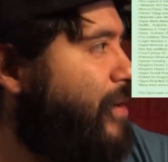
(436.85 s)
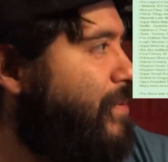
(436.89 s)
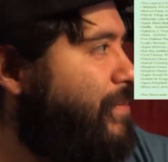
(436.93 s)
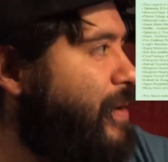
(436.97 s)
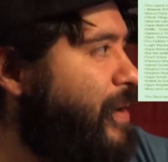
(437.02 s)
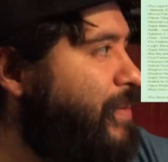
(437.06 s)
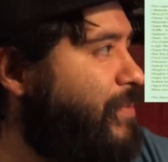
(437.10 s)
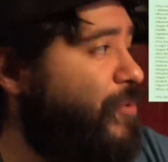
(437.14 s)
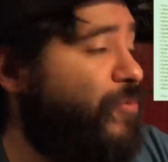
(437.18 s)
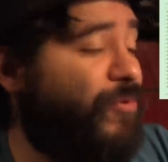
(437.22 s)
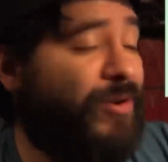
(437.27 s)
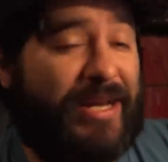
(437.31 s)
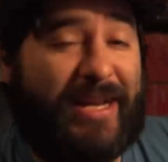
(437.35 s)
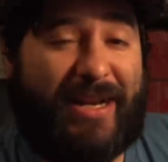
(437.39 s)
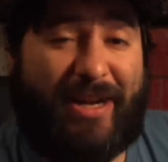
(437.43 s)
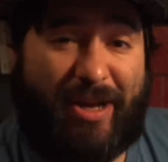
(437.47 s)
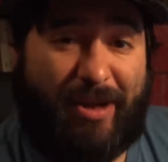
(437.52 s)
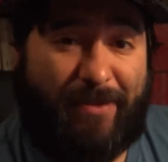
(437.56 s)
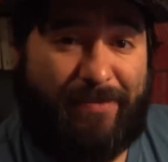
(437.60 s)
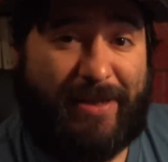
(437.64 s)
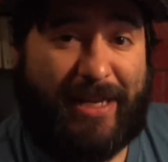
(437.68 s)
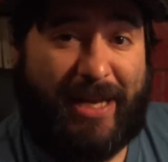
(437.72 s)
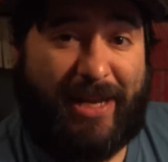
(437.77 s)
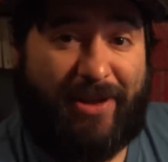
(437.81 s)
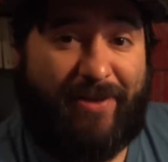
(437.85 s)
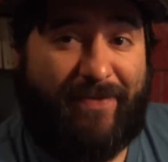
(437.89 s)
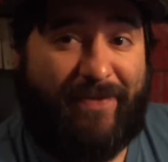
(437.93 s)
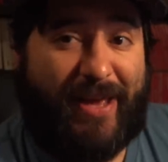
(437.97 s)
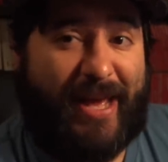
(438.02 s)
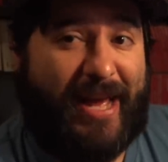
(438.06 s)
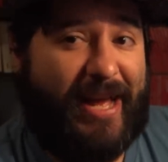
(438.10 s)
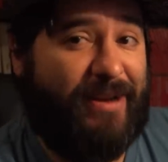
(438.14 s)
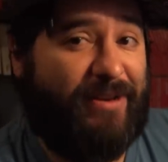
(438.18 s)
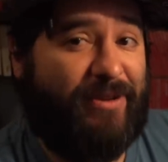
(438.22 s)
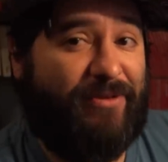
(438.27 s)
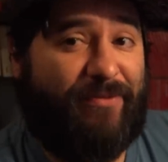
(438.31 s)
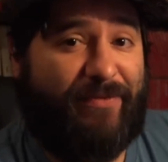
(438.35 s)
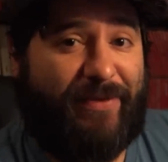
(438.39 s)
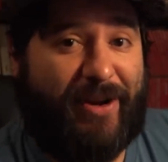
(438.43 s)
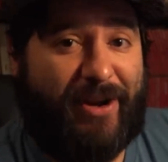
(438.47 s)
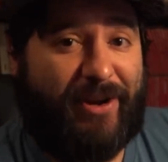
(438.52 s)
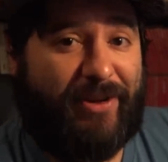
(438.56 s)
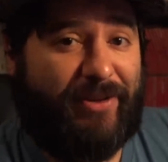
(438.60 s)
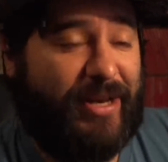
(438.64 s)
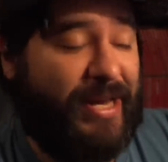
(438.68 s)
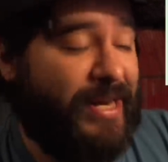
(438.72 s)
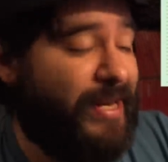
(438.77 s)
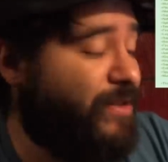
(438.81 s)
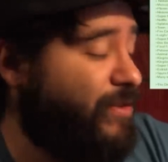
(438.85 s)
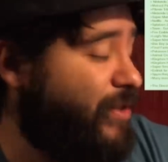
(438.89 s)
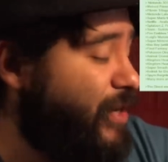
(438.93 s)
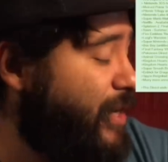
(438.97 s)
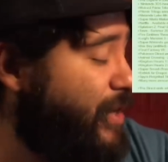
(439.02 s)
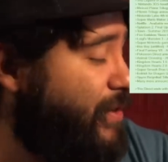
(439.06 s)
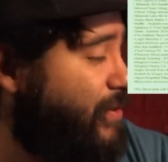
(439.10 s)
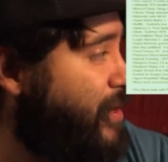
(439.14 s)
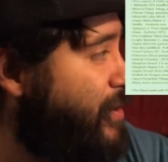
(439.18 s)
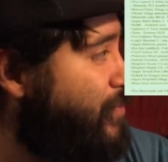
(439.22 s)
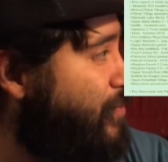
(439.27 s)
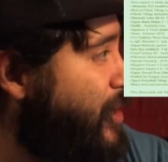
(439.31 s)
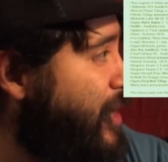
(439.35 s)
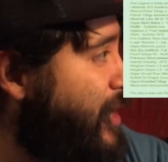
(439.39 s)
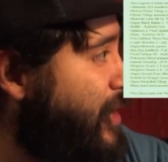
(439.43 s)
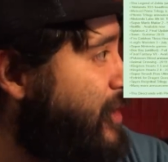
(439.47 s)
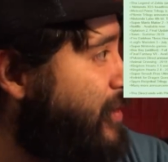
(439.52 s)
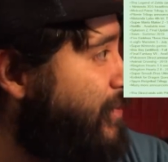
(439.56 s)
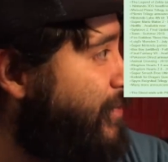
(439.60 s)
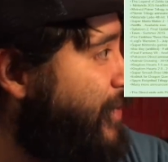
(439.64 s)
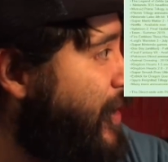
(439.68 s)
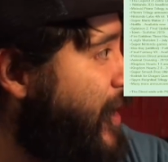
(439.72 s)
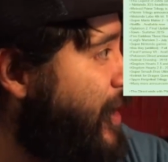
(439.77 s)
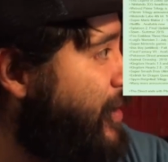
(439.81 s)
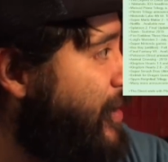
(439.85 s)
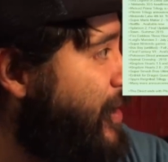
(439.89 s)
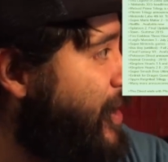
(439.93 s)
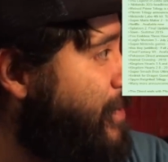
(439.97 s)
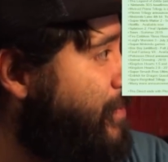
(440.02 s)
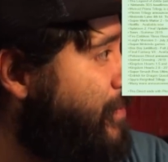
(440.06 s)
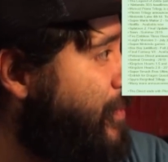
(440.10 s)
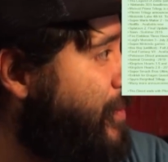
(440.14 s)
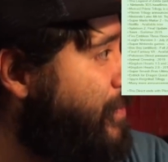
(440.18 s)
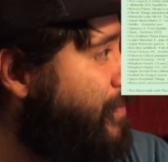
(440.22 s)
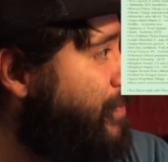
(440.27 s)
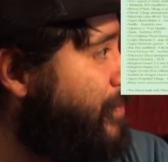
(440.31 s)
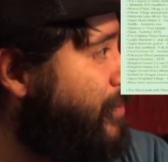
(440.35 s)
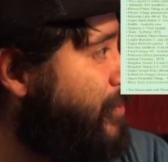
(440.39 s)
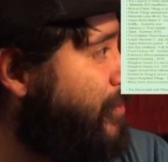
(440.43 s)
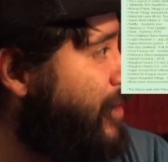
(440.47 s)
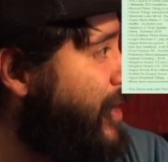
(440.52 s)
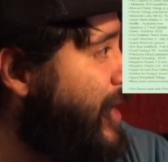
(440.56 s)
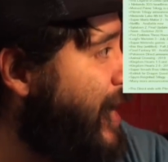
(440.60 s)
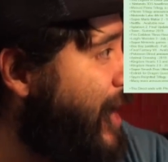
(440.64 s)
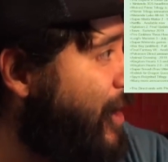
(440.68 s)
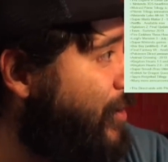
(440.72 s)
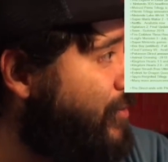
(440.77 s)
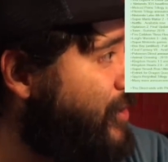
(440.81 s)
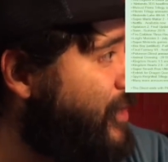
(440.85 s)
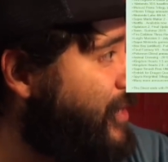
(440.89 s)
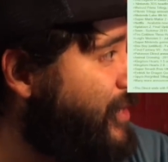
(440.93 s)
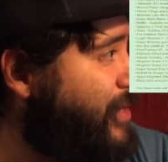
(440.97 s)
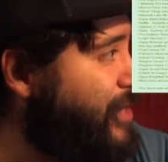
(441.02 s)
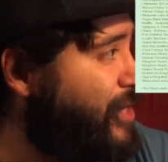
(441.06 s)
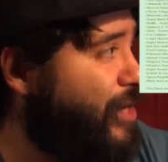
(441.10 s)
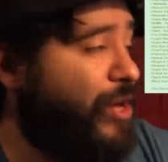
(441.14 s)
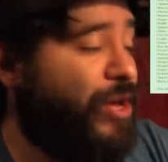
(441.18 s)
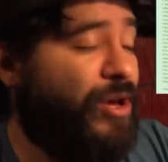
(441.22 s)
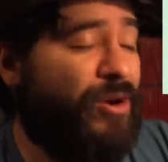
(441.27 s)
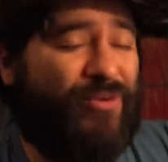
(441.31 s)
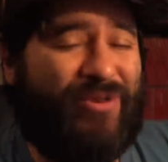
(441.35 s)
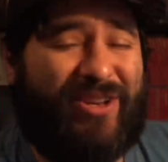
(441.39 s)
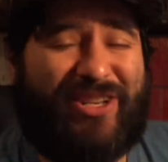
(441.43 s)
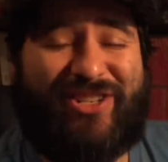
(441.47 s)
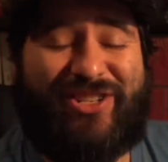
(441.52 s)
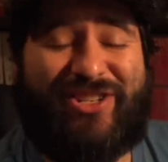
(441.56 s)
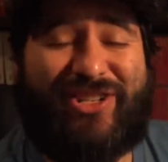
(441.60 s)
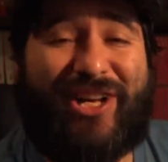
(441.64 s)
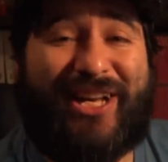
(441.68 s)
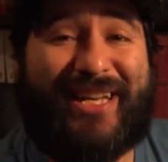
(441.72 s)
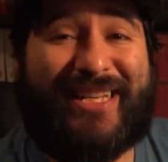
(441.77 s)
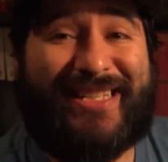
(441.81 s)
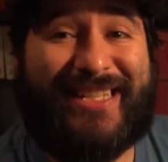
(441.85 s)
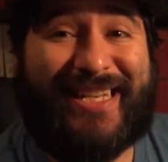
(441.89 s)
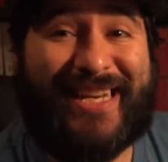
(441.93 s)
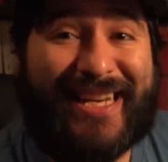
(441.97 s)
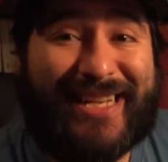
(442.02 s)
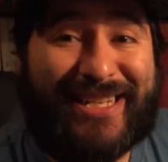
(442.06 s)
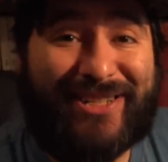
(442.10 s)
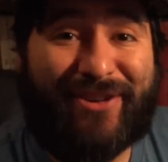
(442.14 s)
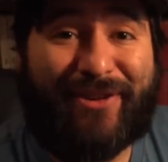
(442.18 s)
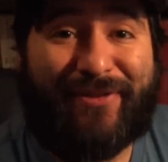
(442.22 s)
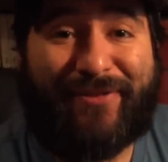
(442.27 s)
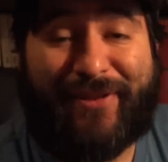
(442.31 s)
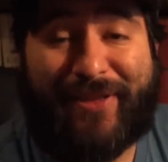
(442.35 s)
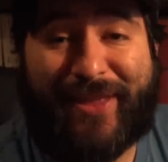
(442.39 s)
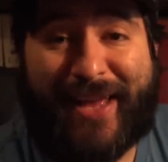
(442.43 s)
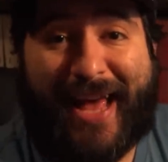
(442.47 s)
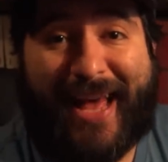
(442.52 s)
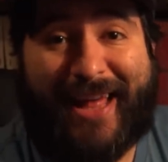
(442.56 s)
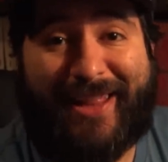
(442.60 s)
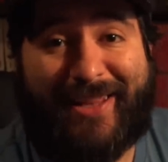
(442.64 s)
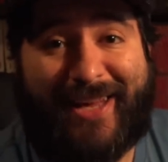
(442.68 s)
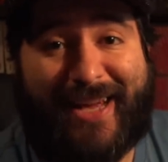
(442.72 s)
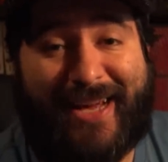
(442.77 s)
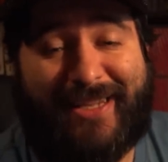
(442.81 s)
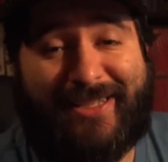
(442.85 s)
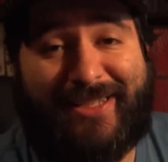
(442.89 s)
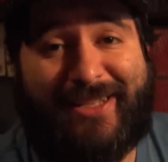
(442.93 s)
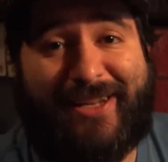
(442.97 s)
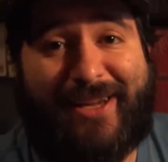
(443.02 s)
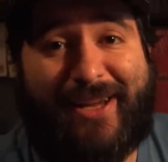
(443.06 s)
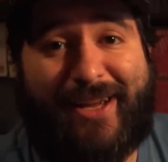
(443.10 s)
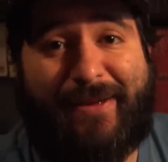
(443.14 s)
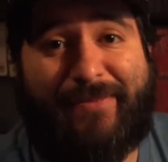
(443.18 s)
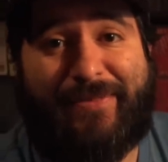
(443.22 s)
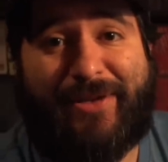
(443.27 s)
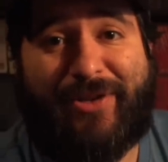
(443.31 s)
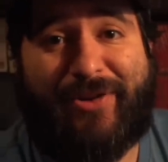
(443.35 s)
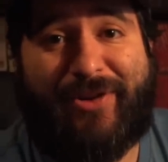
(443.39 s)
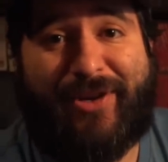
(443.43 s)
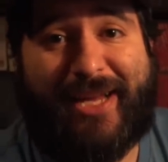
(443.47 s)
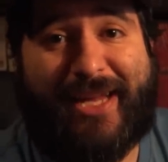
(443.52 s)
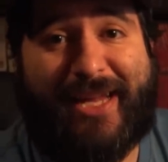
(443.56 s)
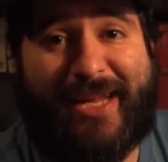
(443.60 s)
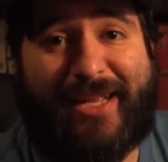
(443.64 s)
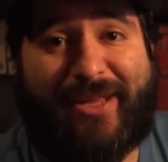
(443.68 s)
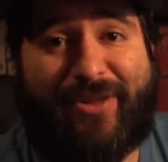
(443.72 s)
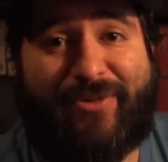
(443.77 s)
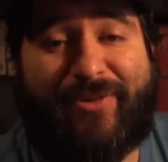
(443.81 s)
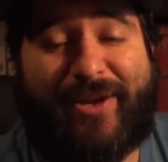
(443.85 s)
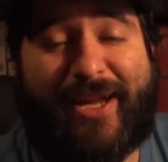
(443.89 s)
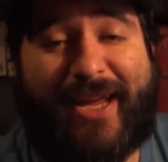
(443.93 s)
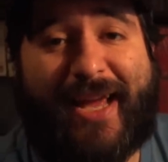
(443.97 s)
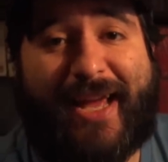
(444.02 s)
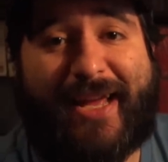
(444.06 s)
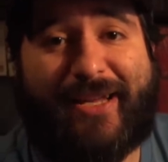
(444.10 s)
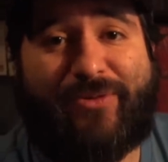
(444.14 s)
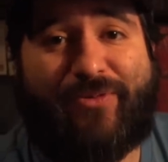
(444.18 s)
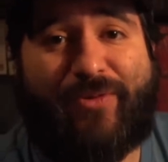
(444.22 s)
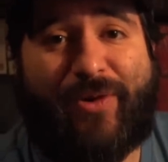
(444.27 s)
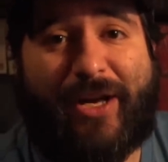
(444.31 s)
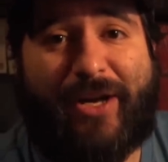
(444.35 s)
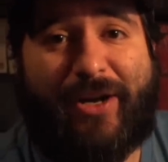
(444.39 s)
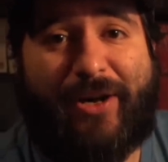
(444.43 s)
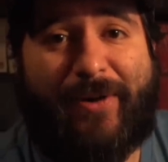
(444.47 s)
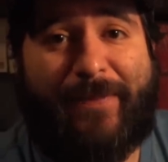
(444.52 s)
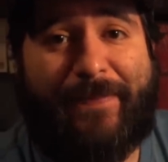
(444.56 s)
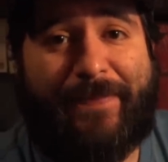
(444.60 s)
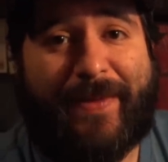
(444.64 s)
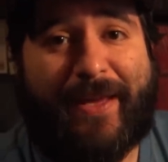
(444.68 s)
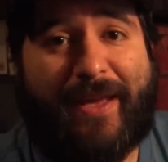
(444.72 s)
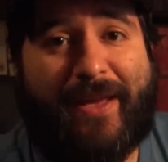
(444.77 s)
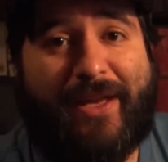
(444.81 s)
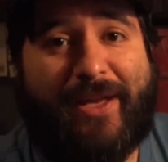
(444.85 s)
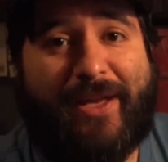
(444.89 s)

Maybe we'll get an update on that, very likely. Then we got the Fire Emblem Three Houses. We just saw a teaser for that last time during E three as well,